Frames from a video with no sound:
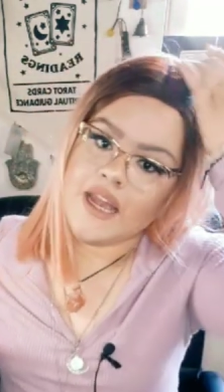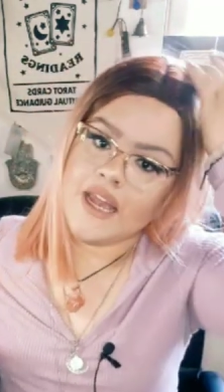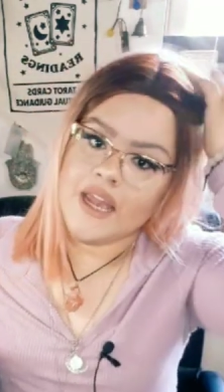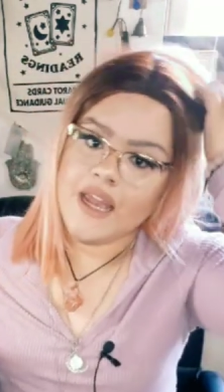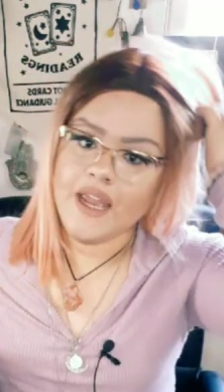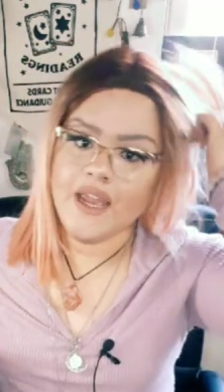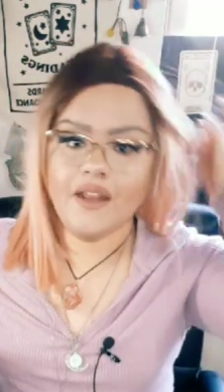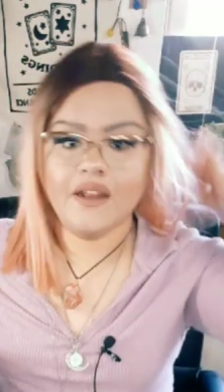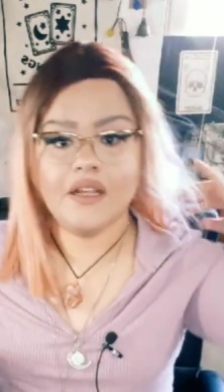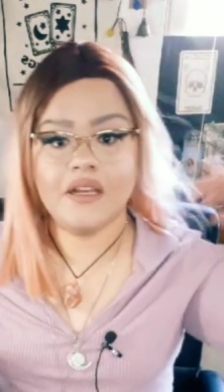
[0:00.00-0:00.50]

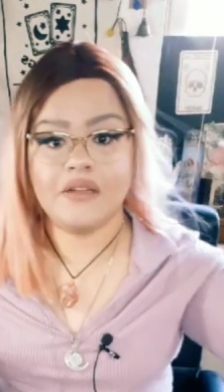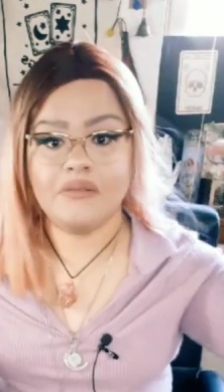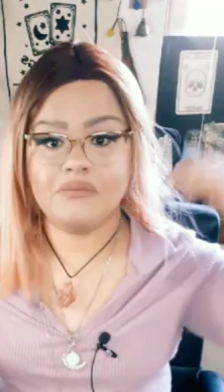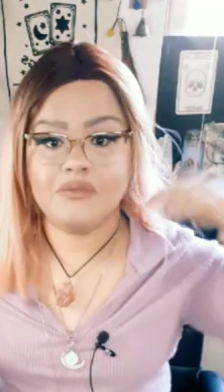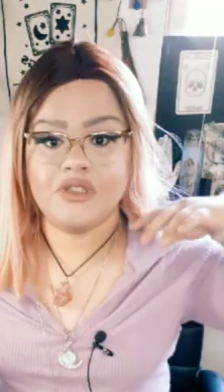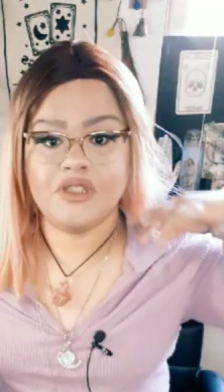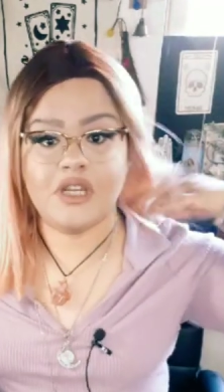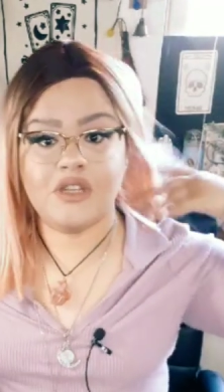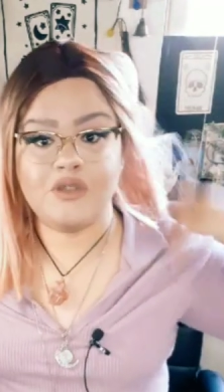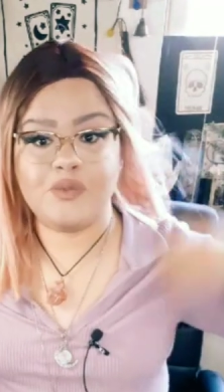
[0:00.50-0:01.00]
And
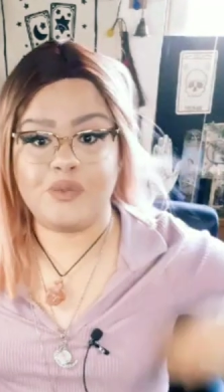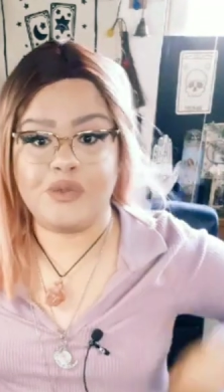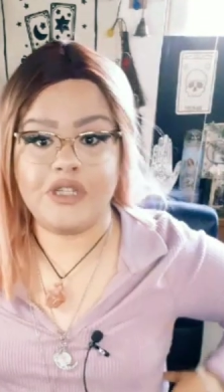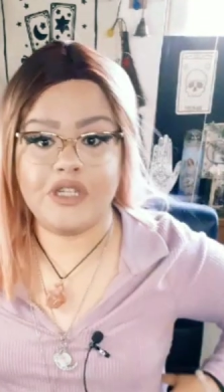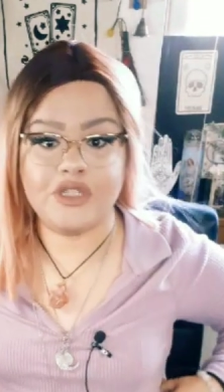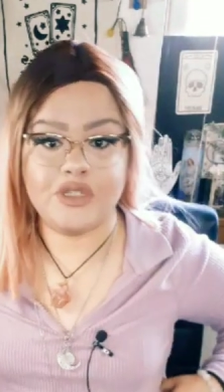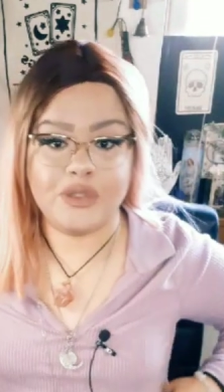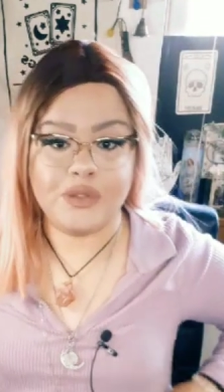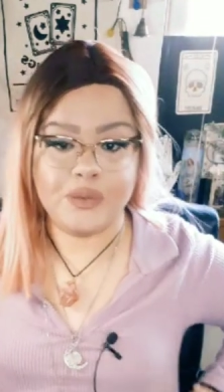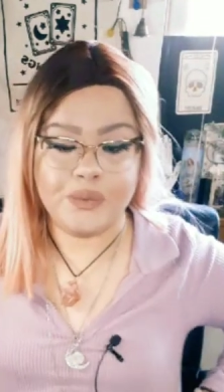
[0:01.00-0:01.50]
sounds pretty
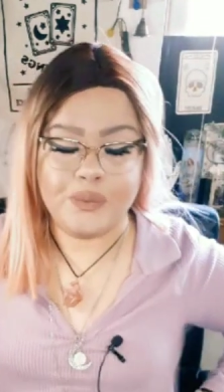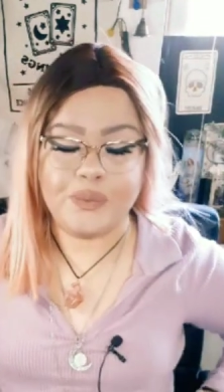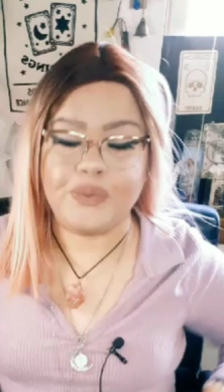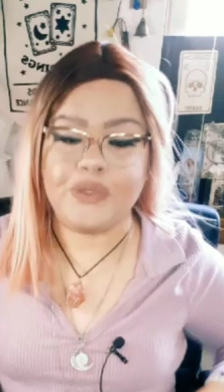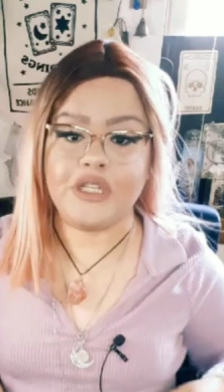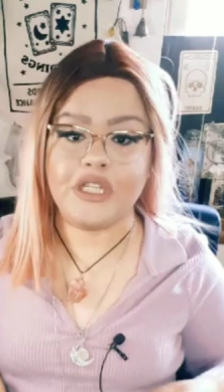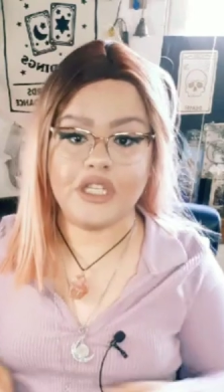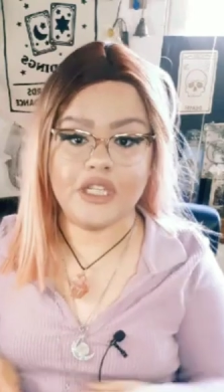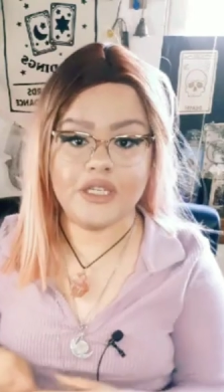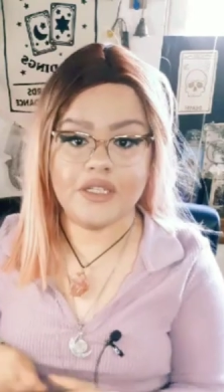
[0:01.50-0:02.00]

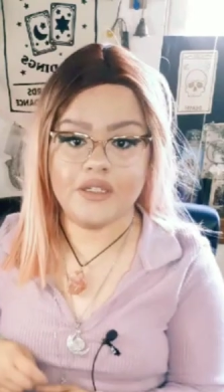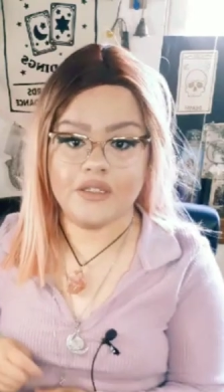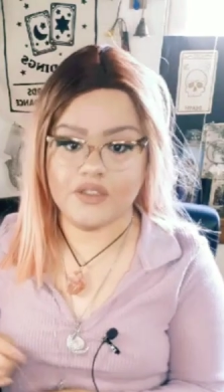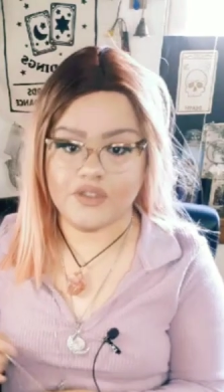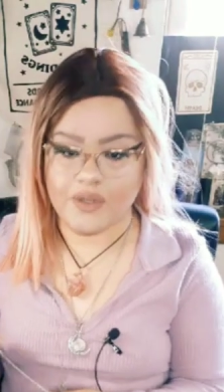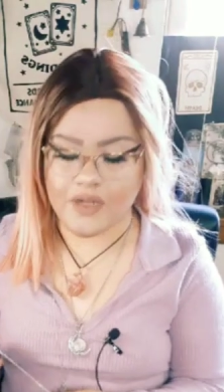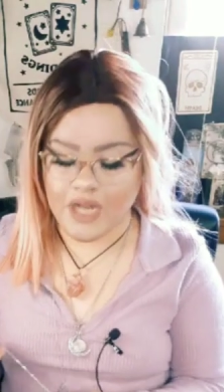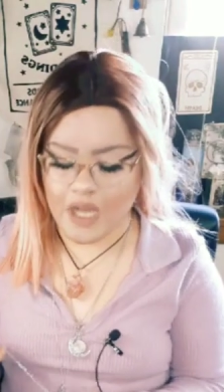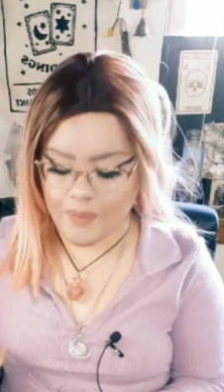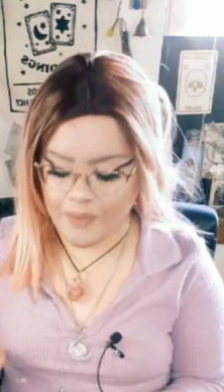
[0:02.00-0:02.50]
good.
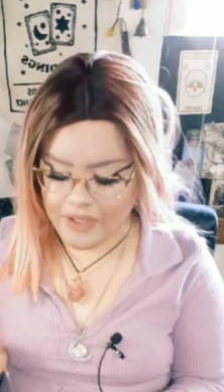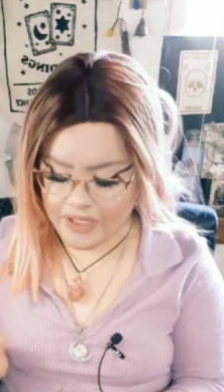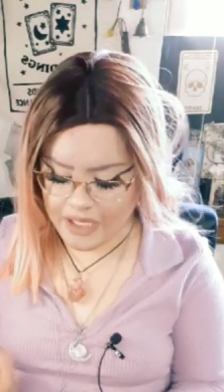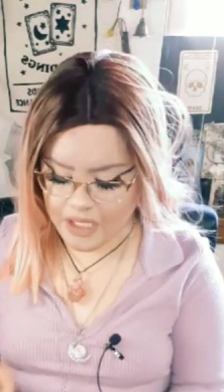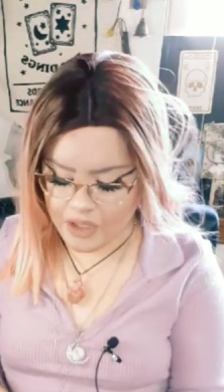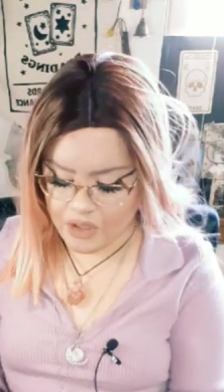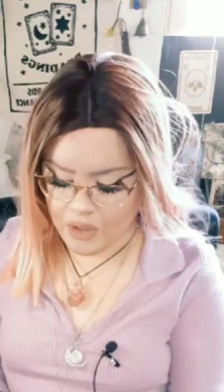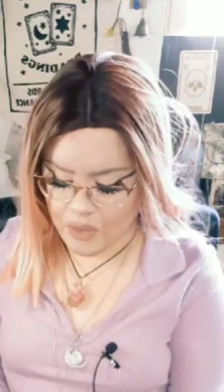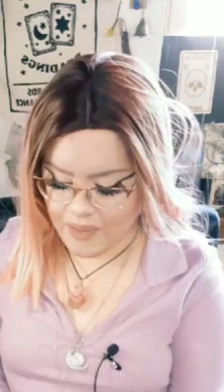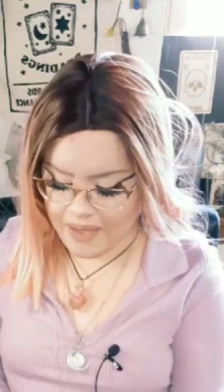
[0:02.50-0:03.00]
So now we're going to
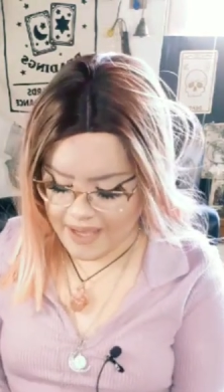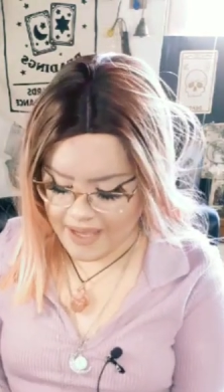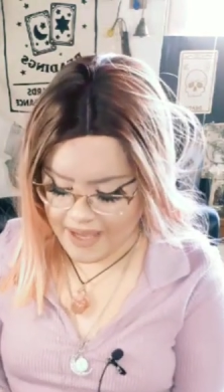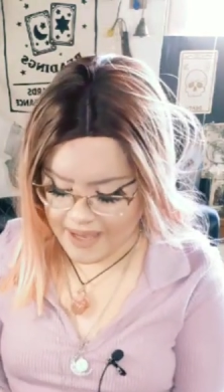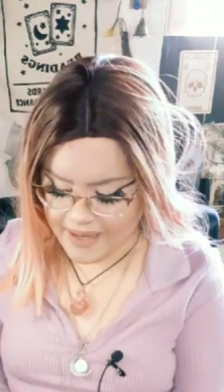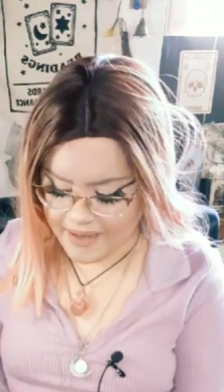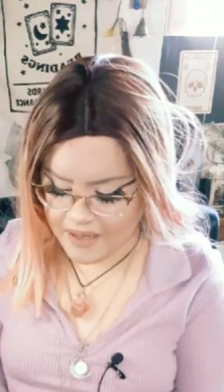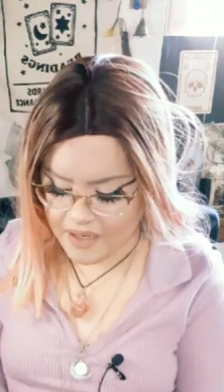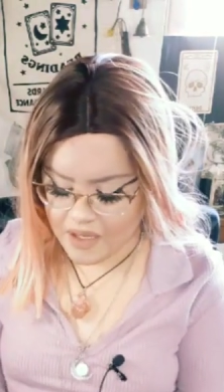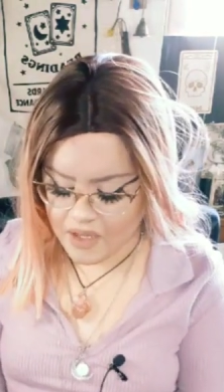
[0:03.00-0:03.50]
go
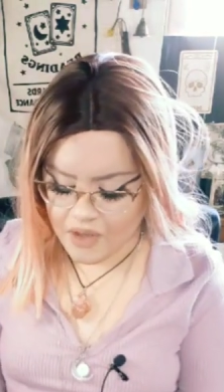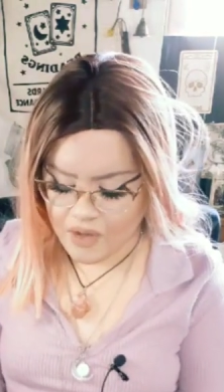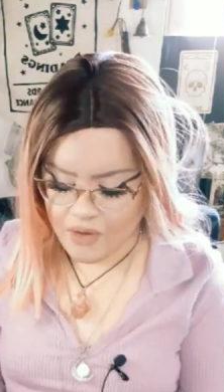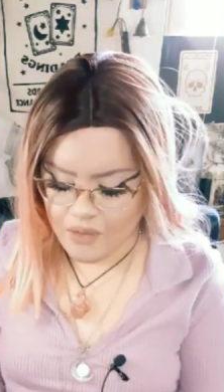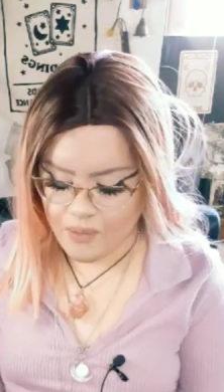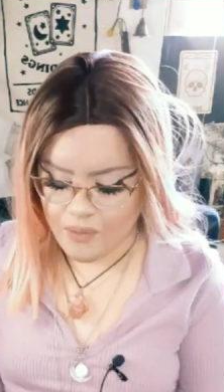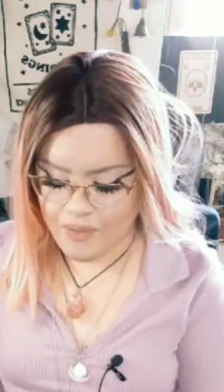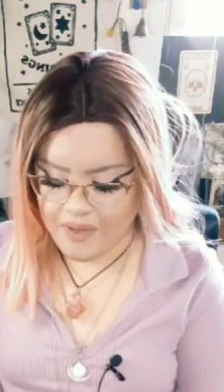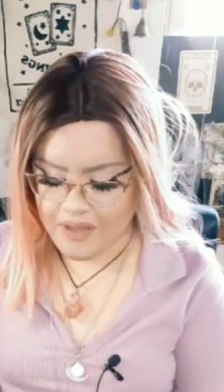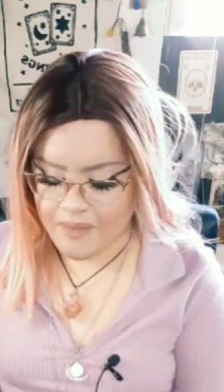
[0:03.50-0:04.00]
ahead
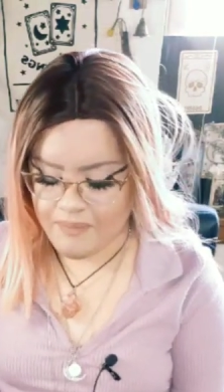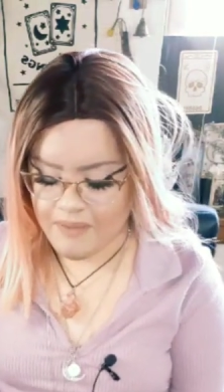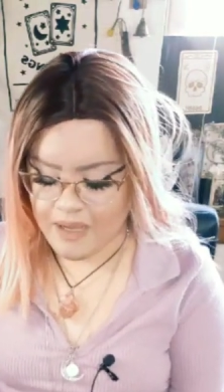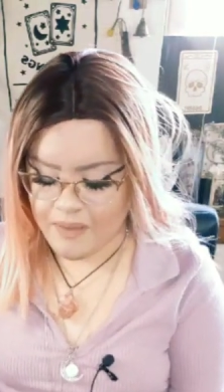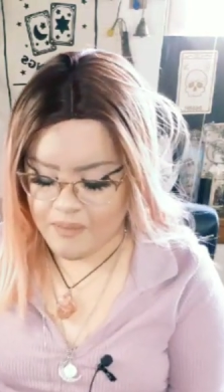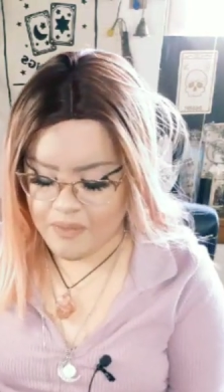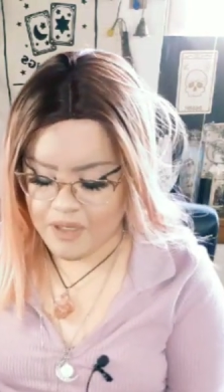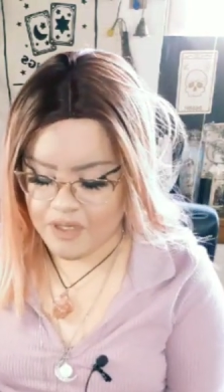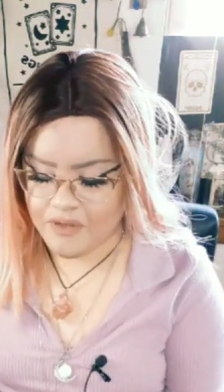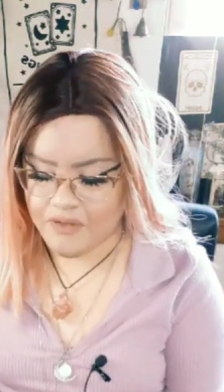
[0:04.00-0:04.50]
with my
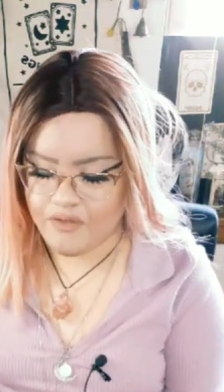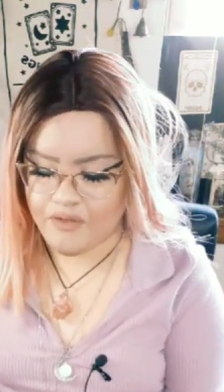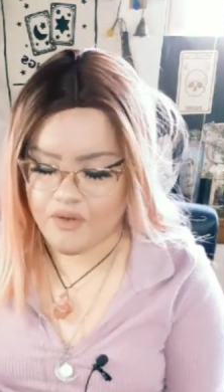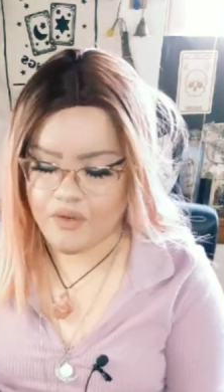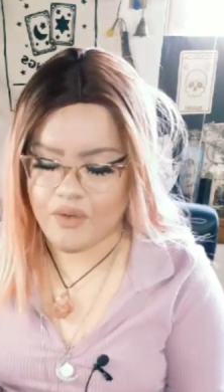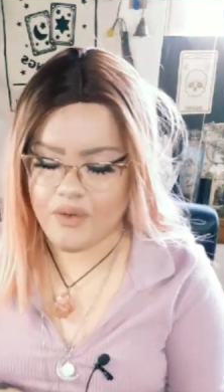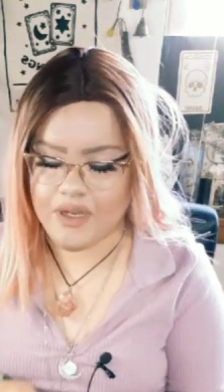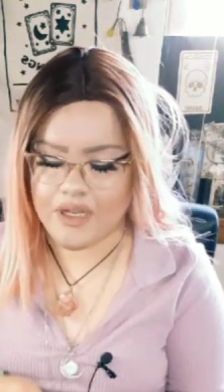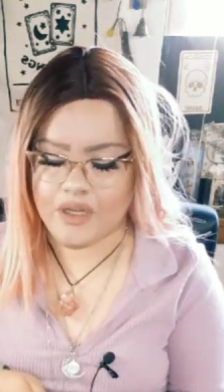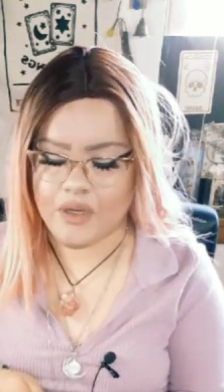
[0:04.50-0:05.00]

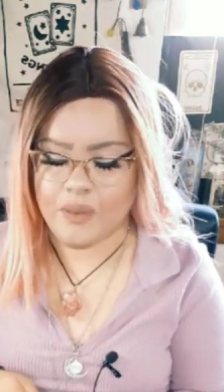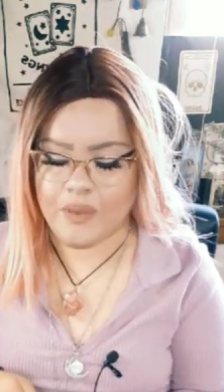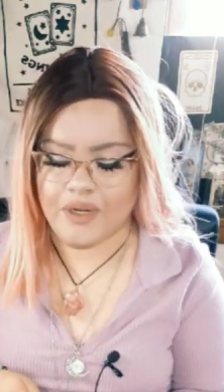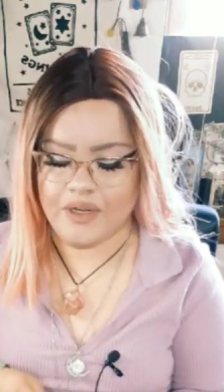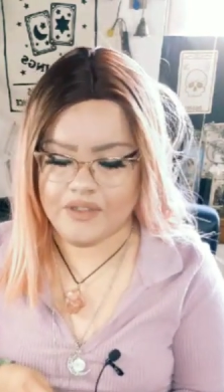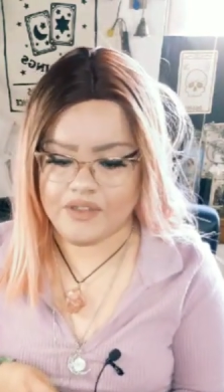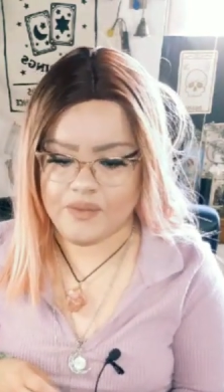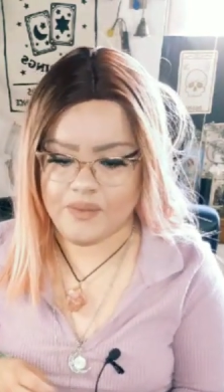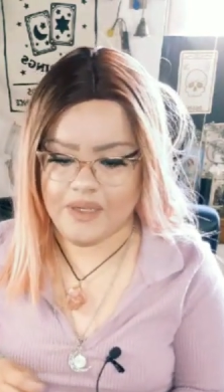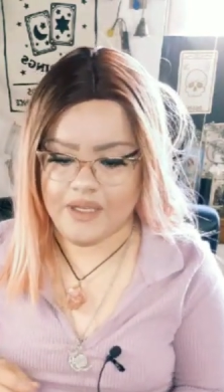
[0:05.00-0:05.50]
beautiful
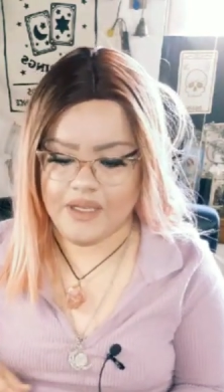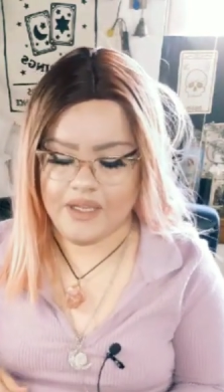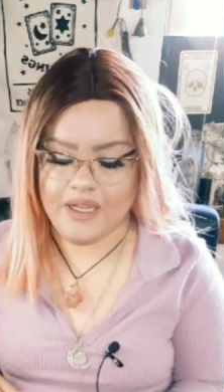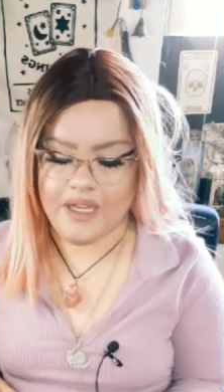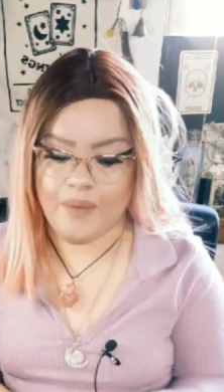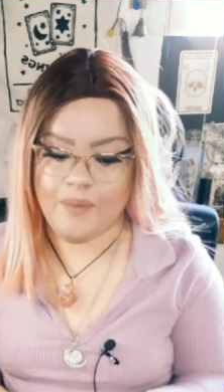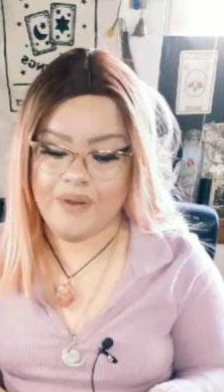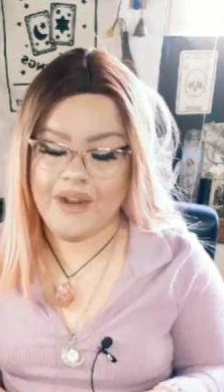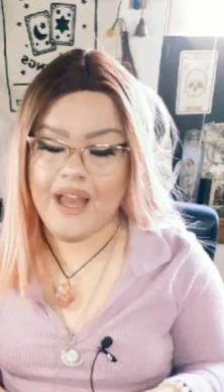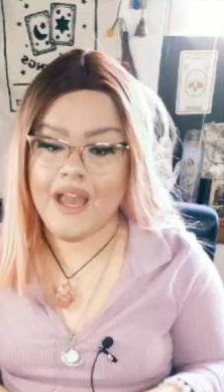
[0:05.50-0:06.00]
Aquarius right
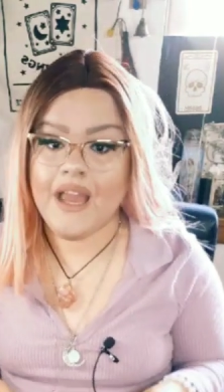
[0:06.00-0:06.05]
here.